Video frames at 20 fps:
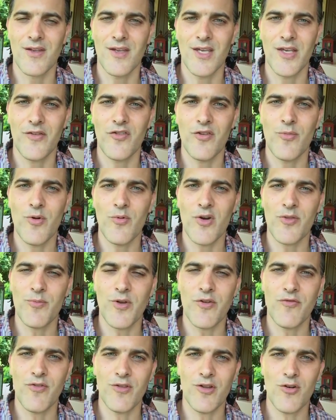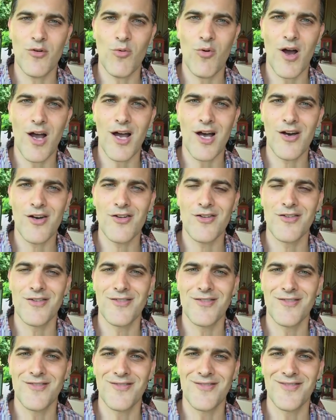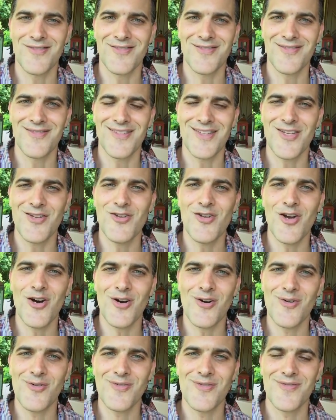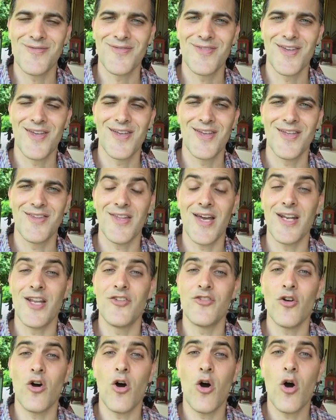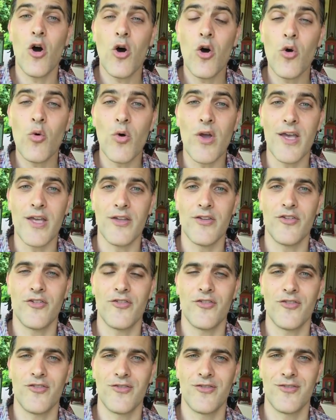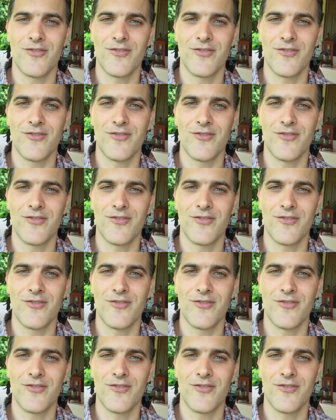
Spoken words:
if you've been with me for a little while, you know that it's always